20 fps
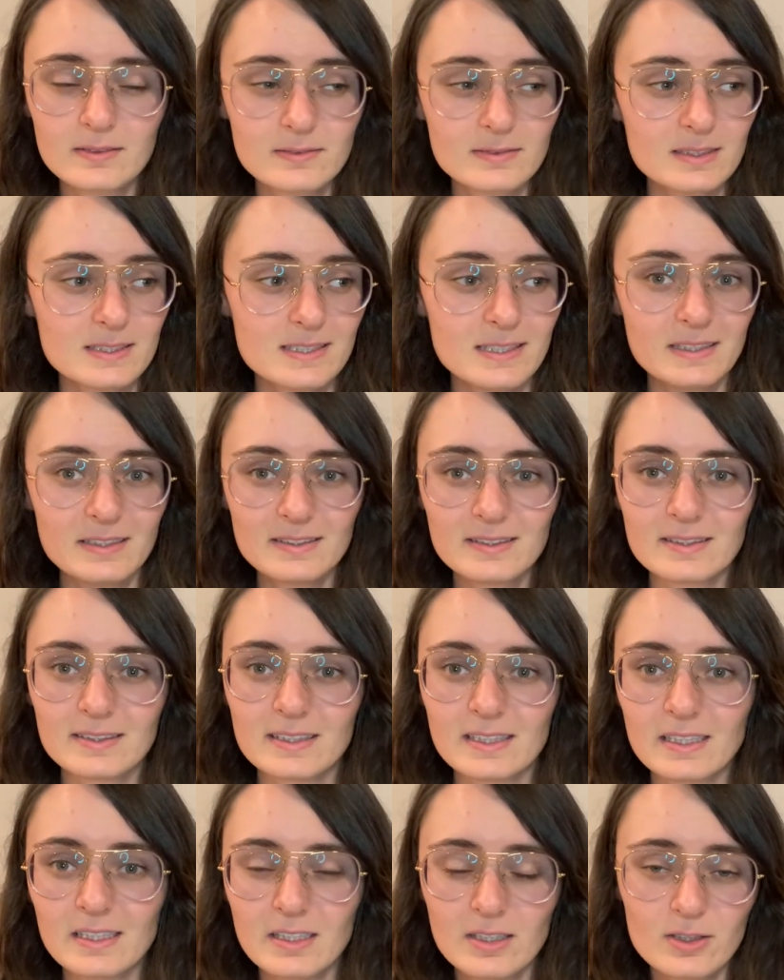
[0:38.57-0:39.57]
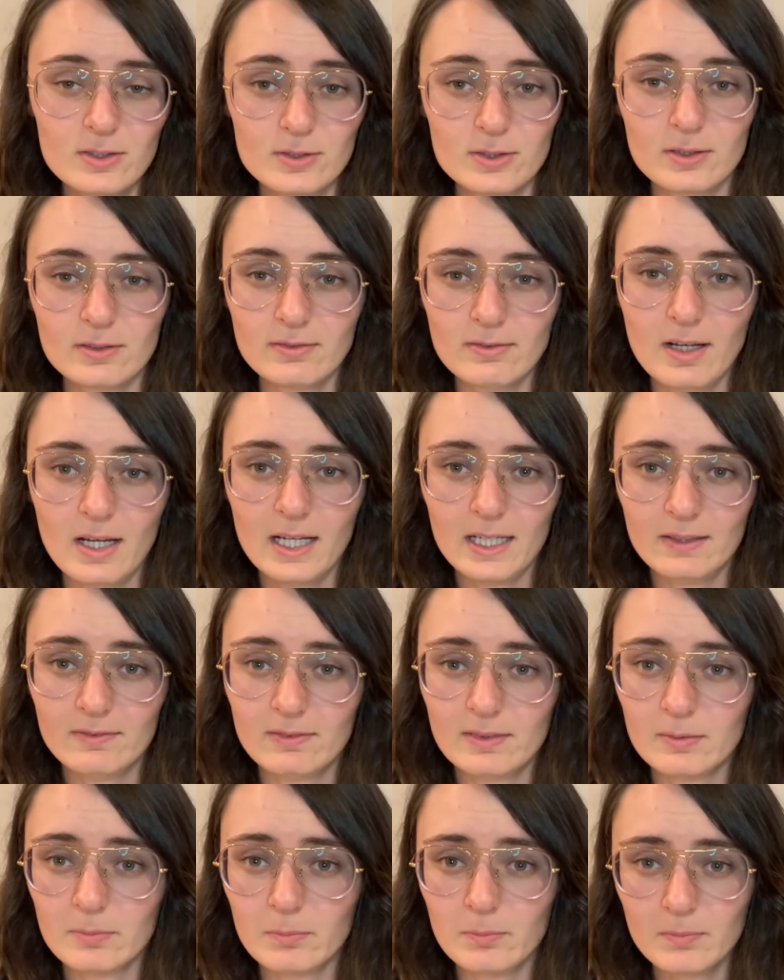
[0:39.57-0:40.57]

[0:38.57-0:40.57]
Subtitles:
essentially survived